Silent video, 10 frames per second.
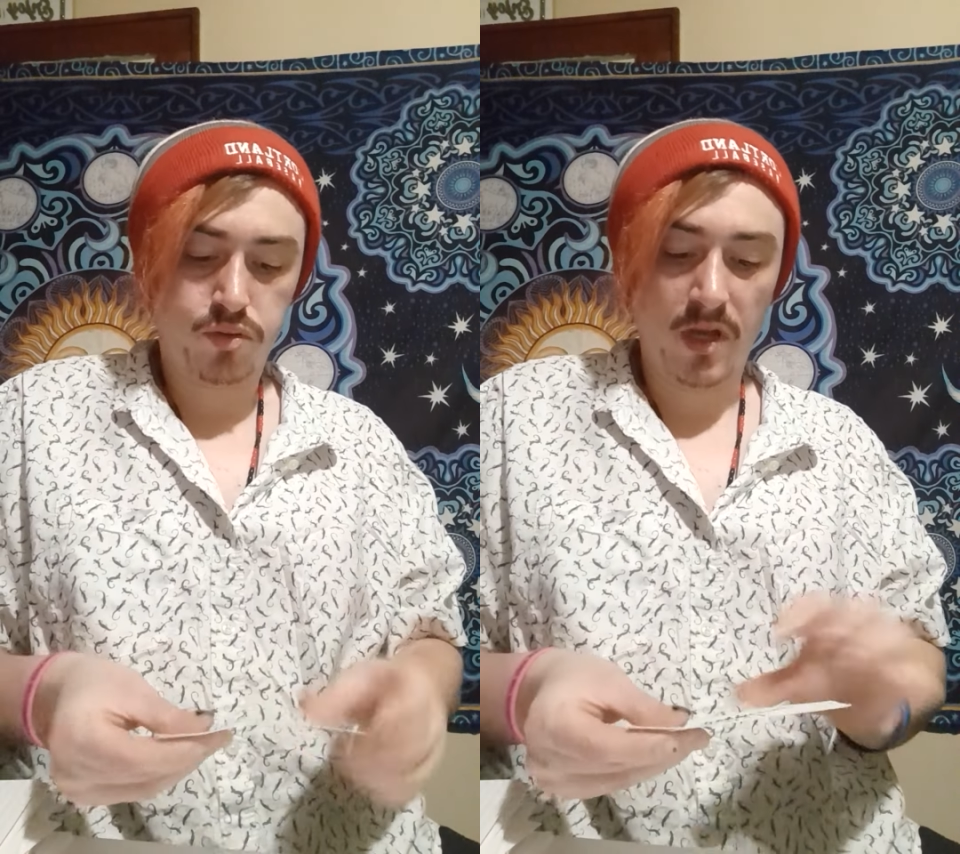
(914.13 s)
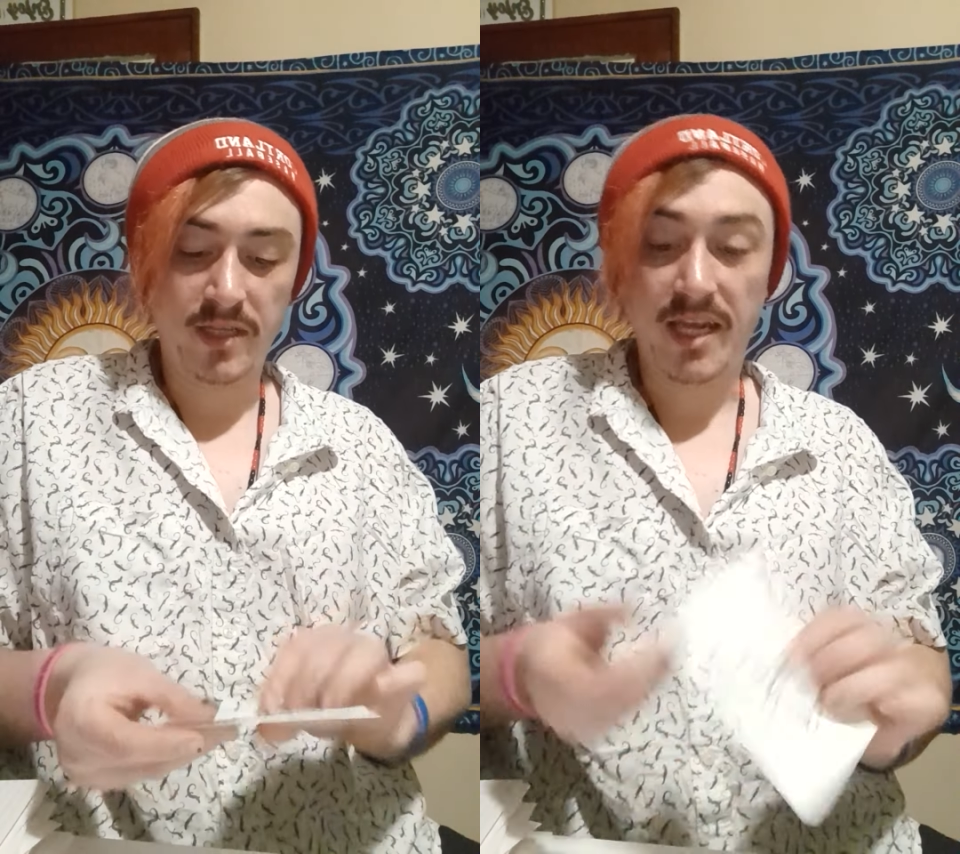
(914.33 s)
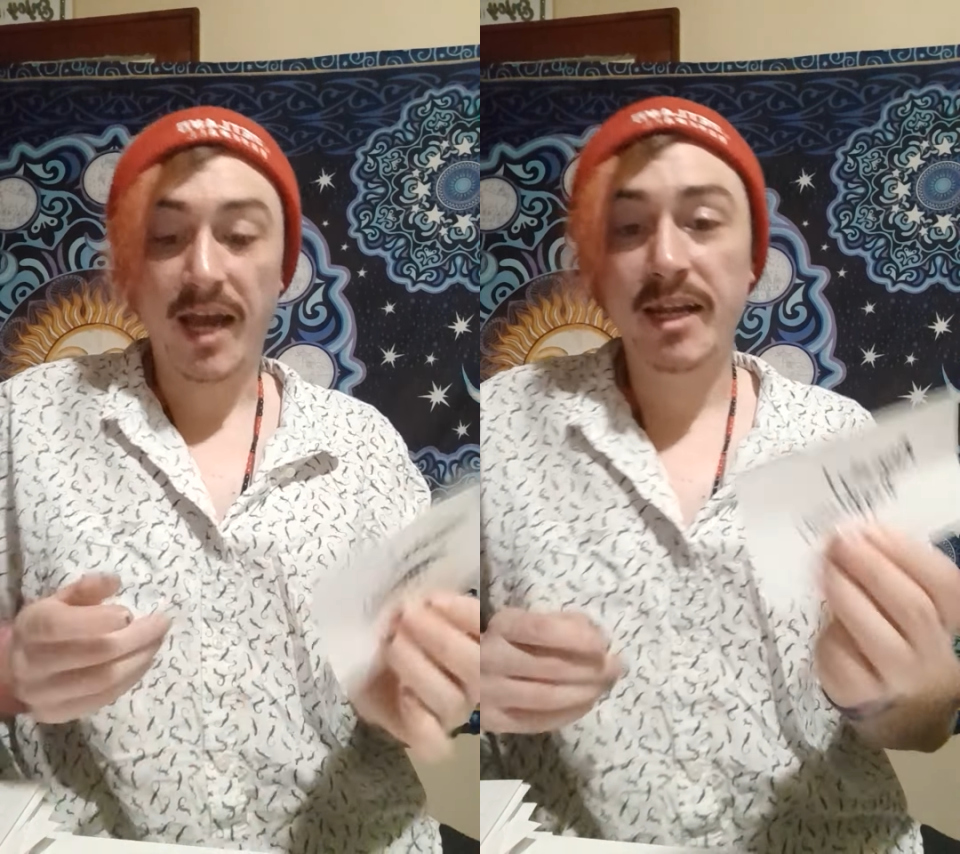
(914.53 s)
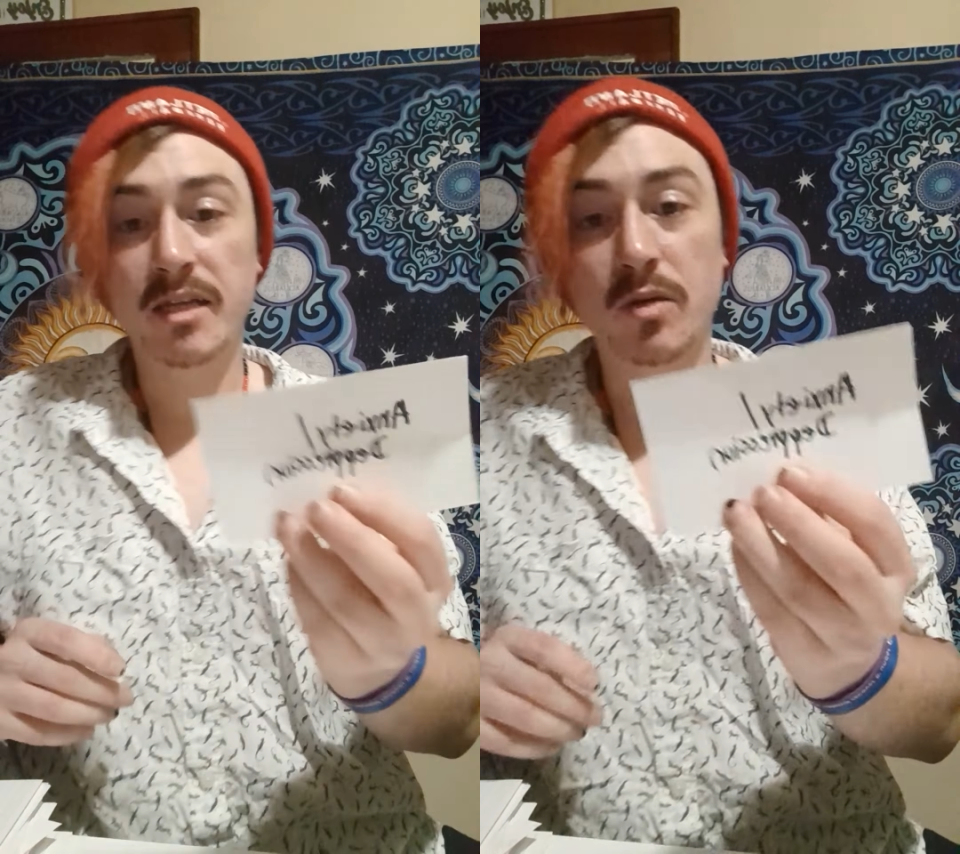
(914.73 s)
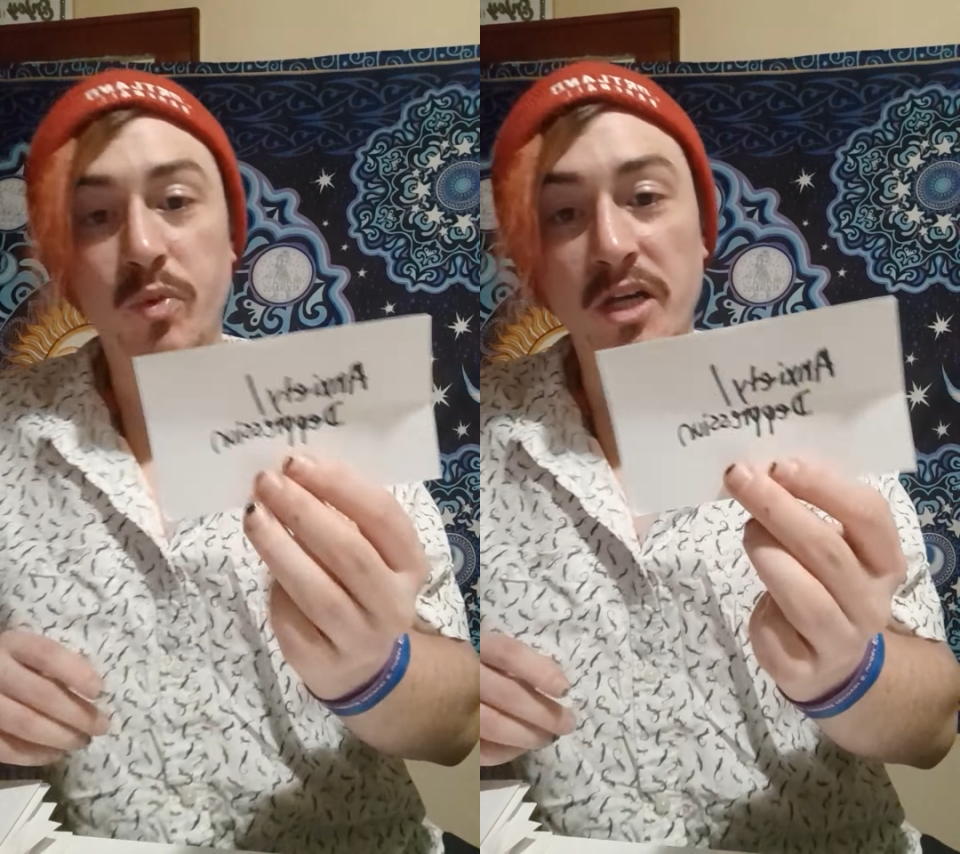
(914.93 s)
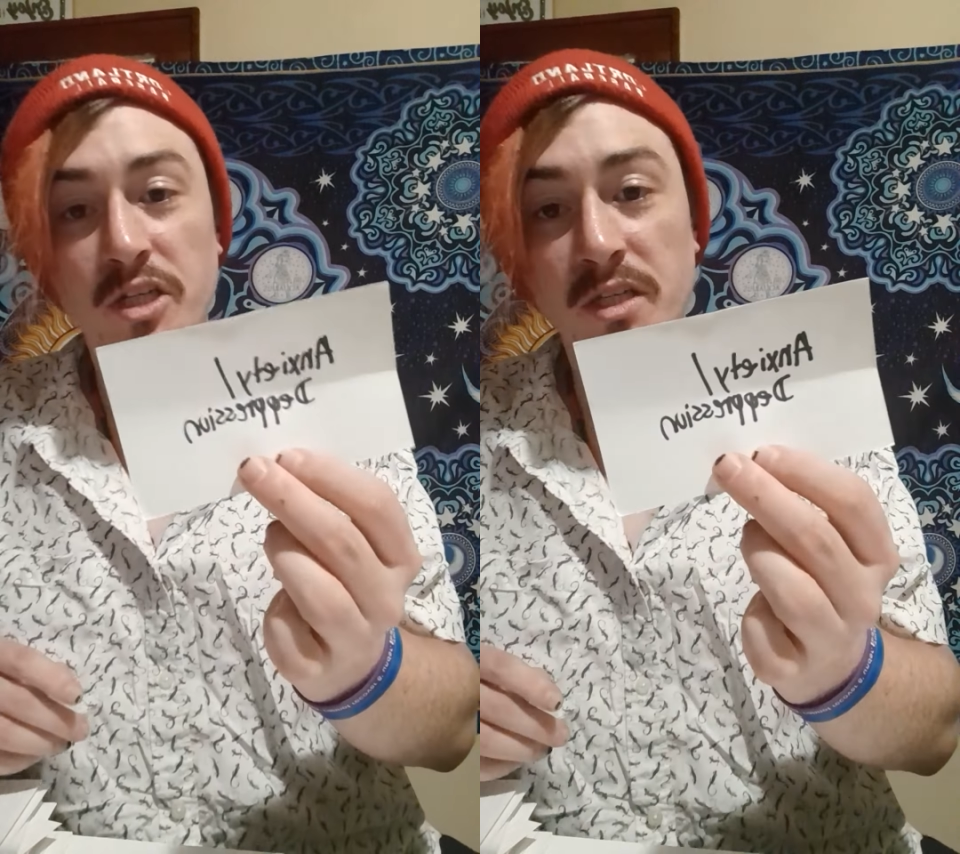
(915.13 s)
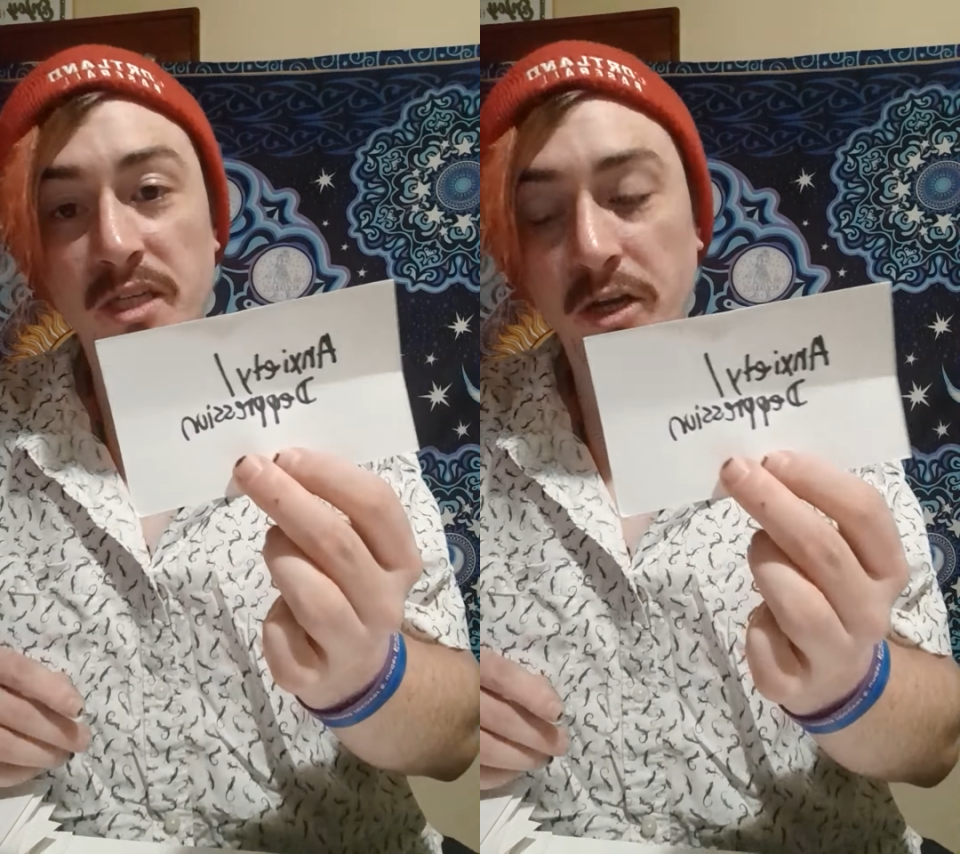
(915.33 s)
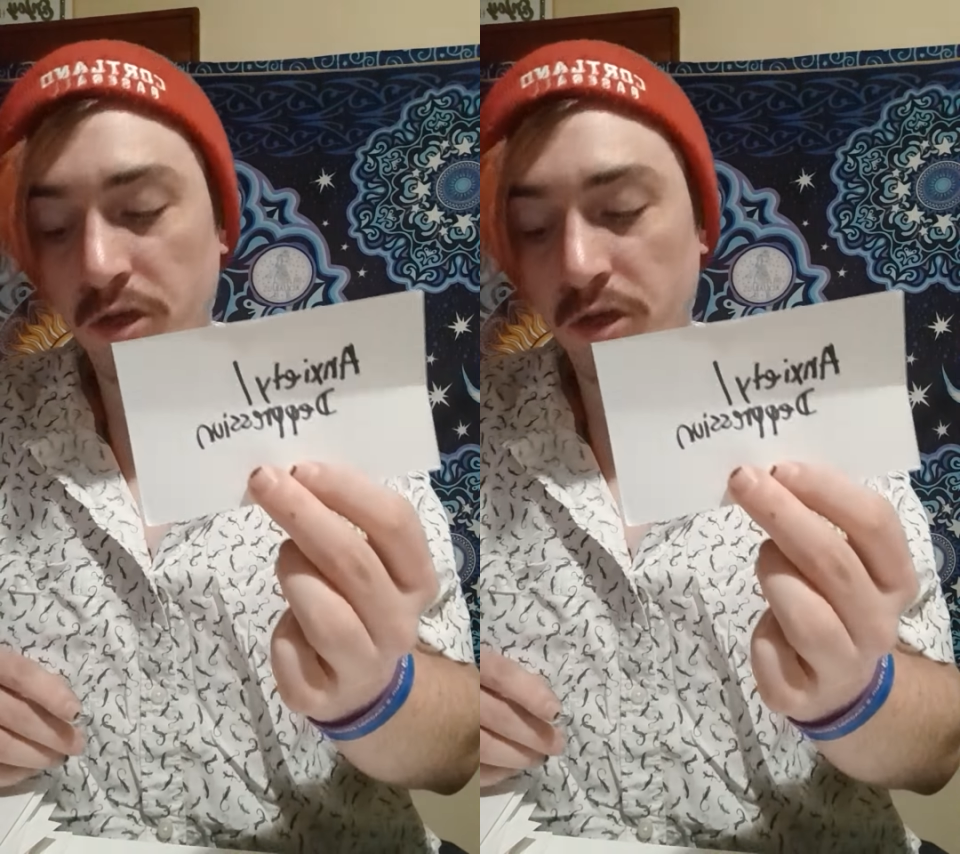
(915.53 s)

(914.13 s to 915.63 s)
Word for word: anxiety and depressions here.